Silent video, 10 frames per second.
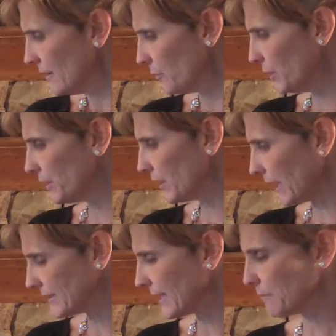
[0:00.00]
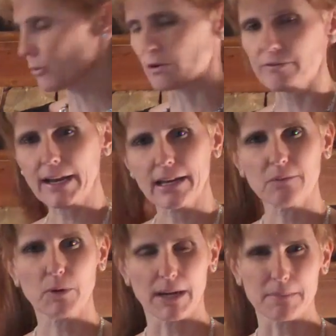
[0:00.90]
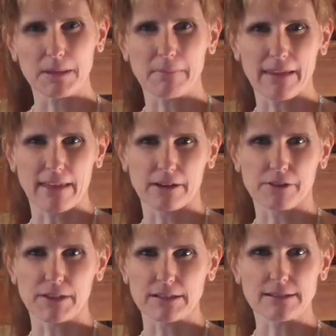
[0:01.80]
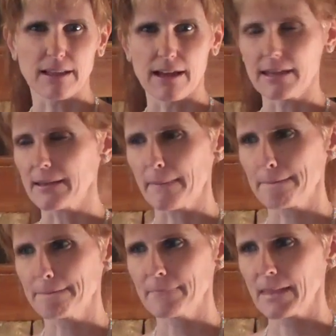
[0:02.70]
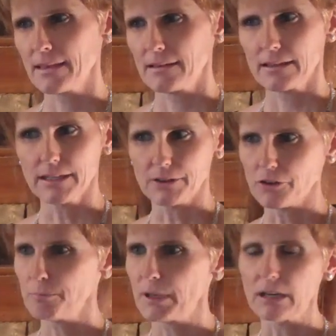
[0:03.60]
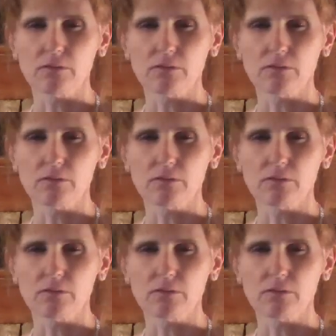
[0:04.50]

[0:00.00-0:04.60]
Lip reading: When I say more rain, what I mean by that are things like, you've been a